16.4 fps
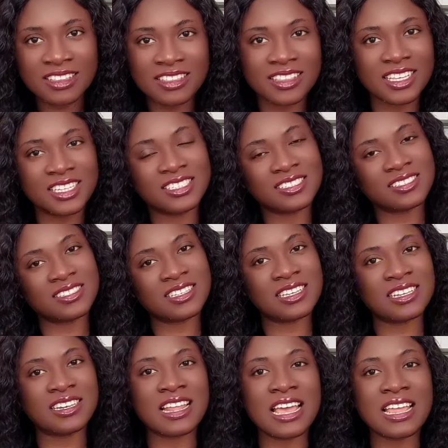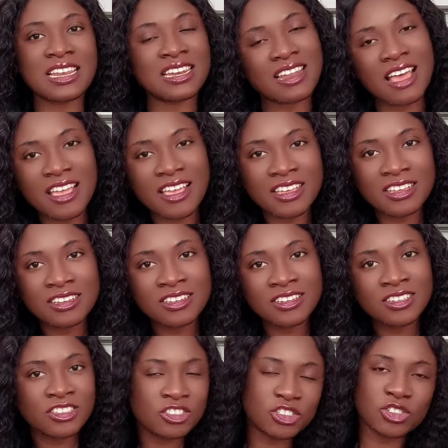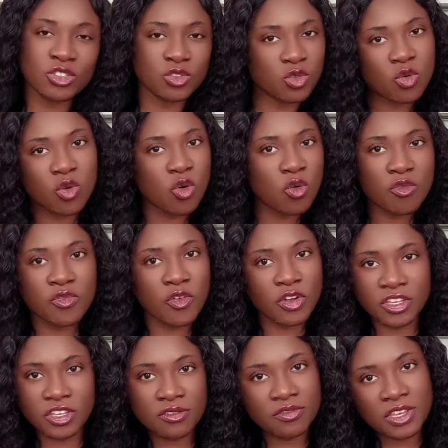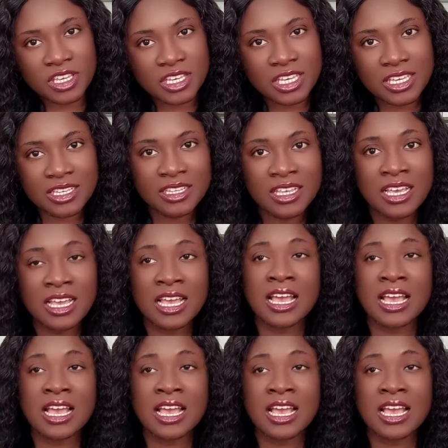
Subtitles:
Now she say, lie, she no go forgive again.